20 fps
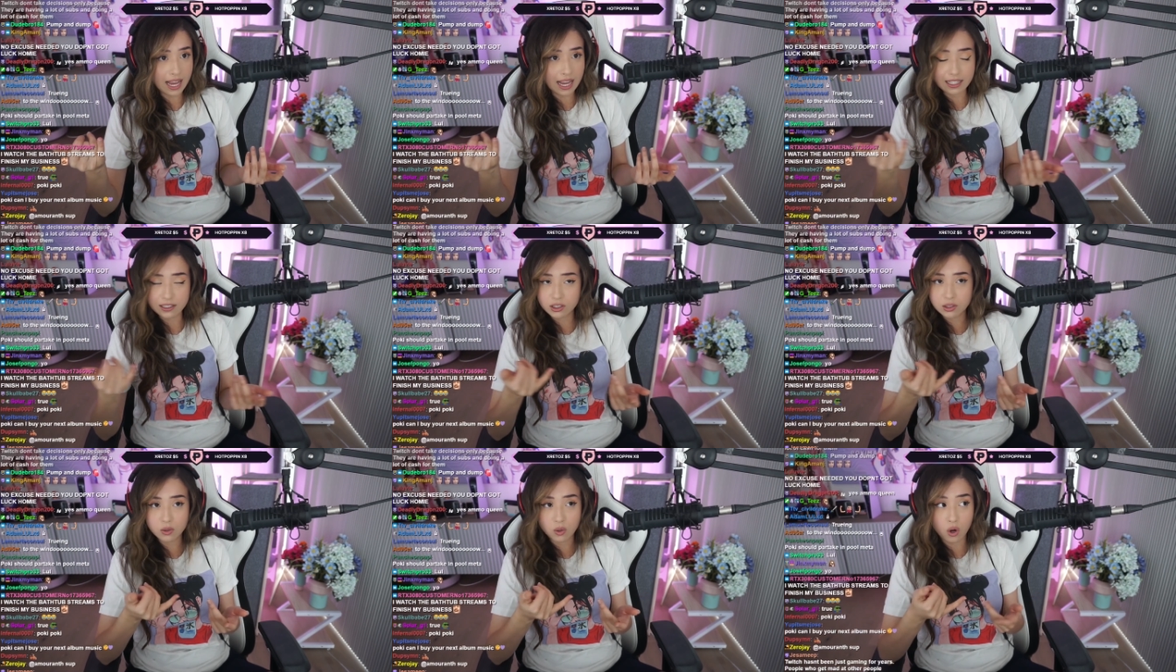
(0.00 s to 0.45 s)

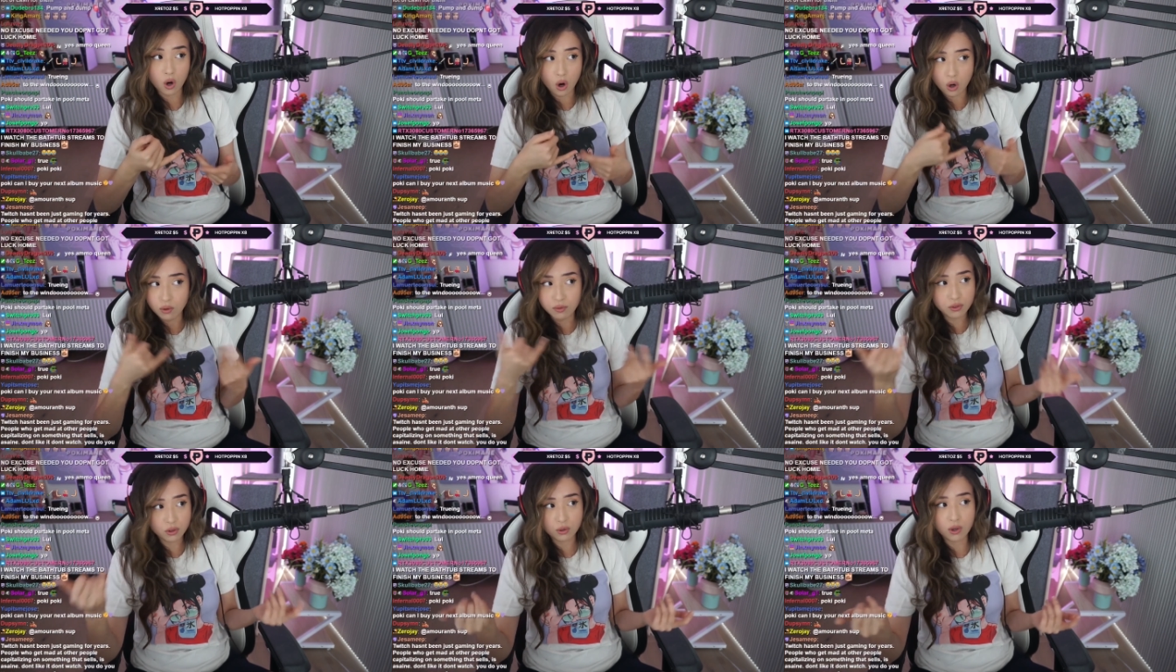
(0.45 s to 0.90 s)
it's
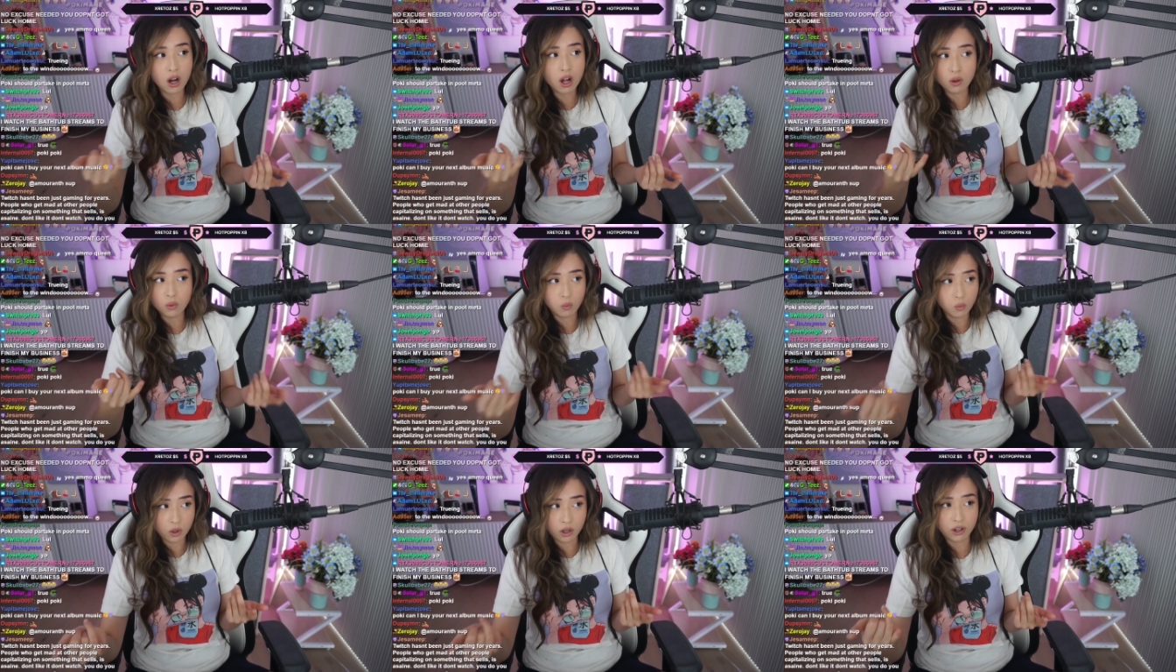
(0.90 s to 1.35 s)

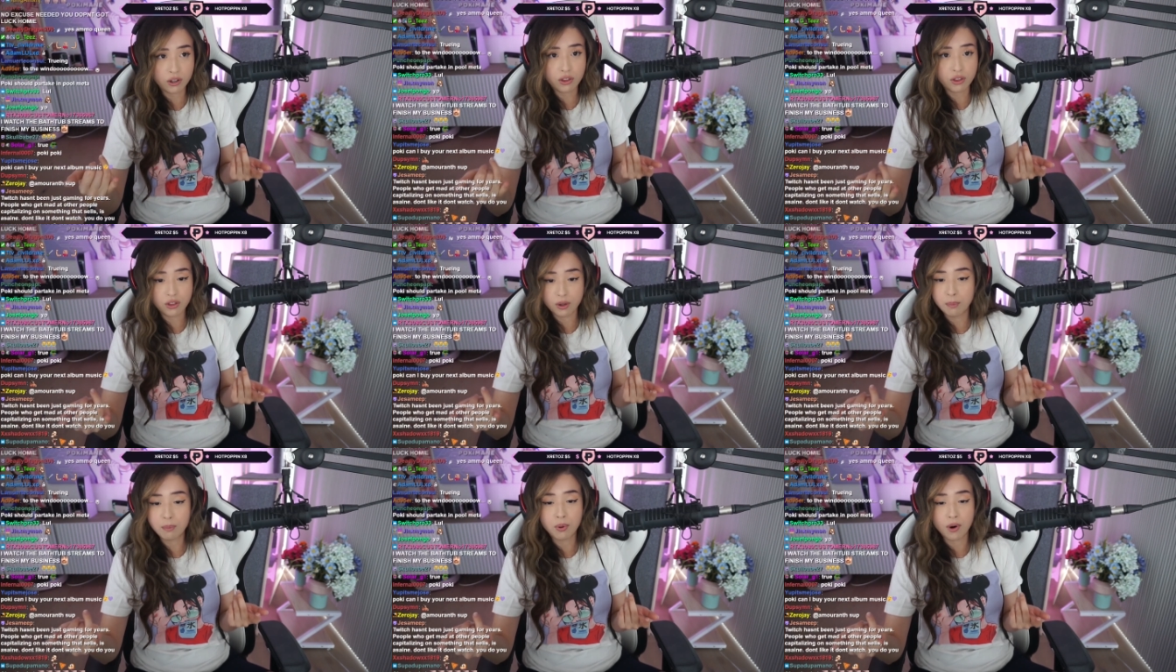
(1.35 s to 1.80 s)
overall
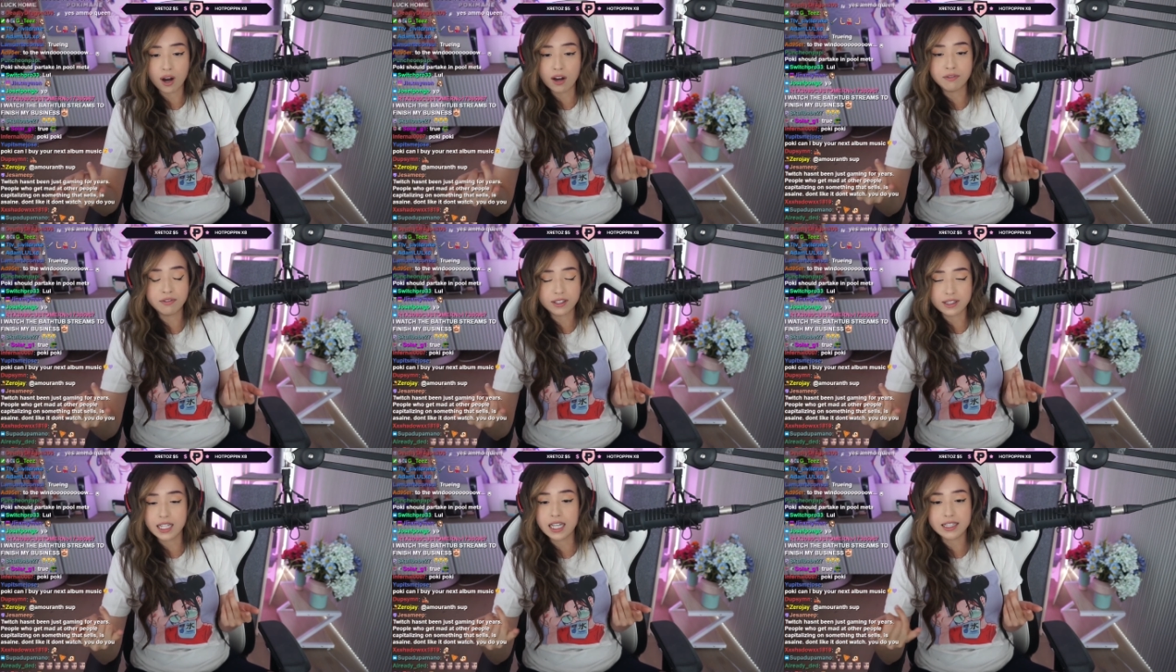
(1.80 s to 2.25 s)
worth the
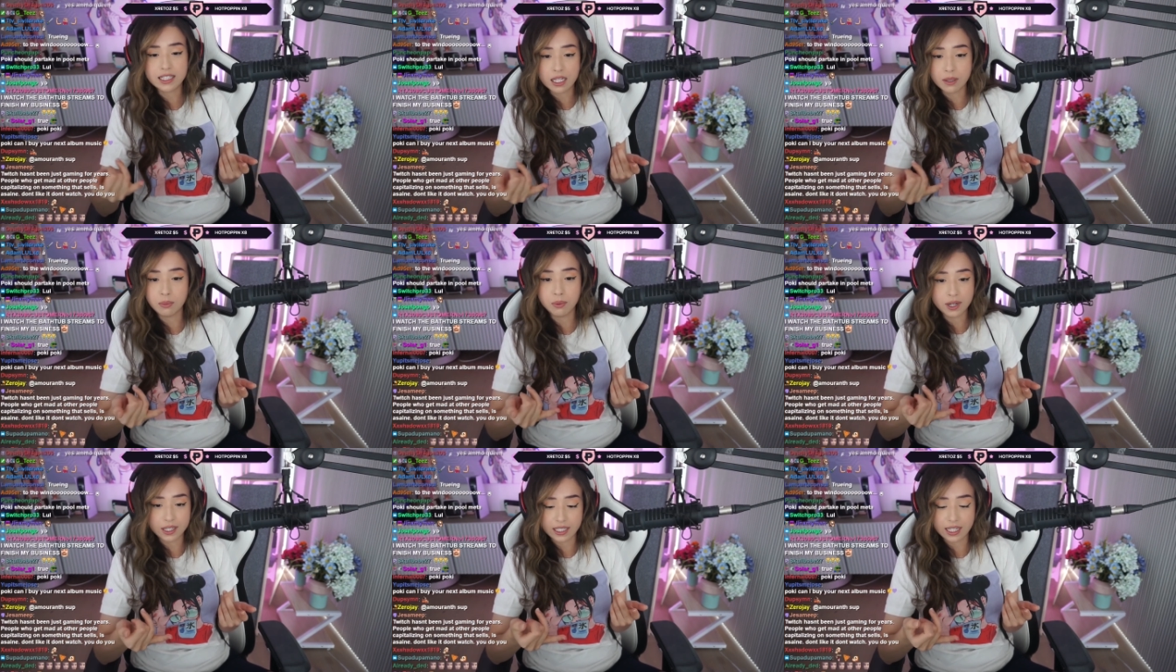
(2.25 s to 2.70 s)
profit that
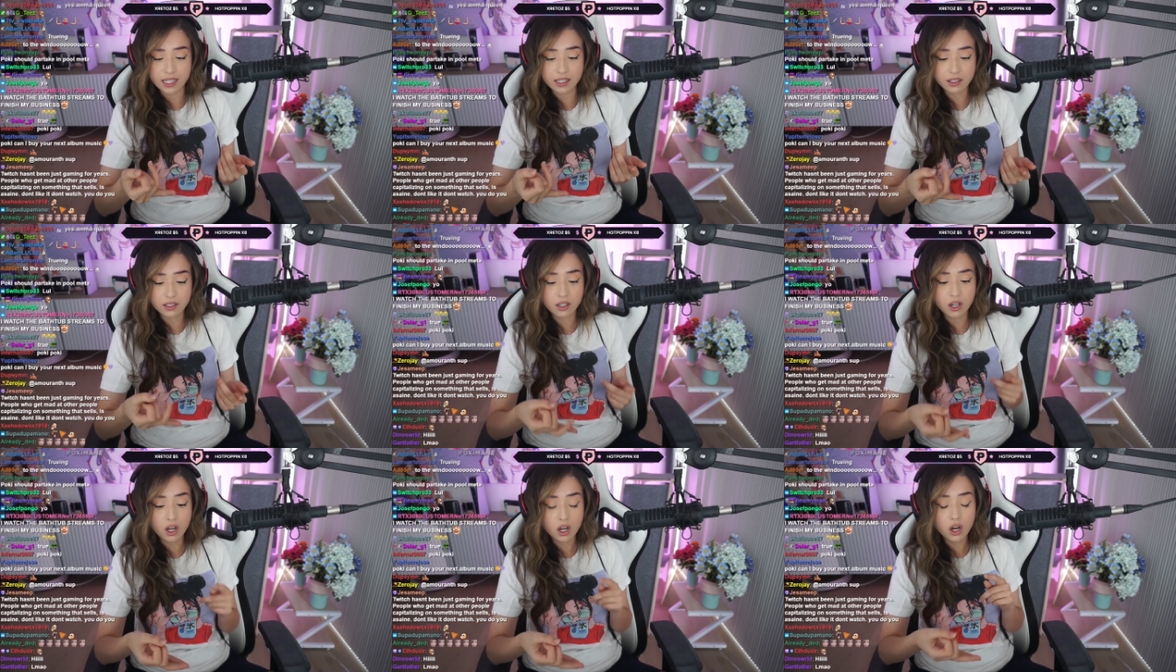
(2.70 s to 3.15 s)
they bring
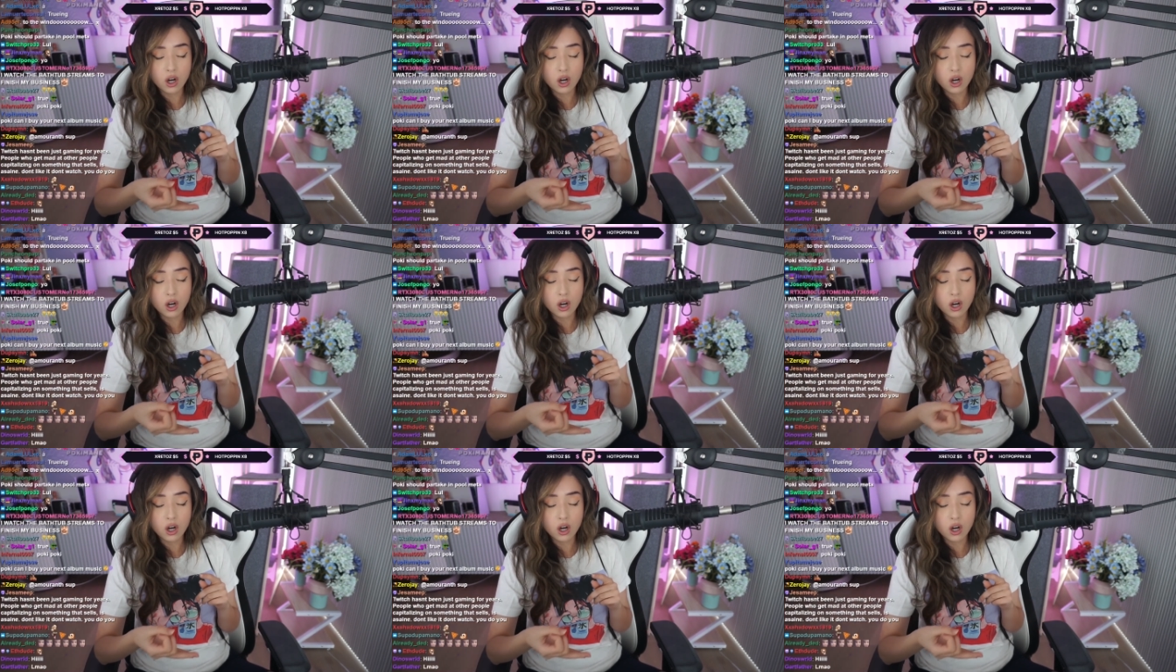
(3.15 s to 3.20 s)
in,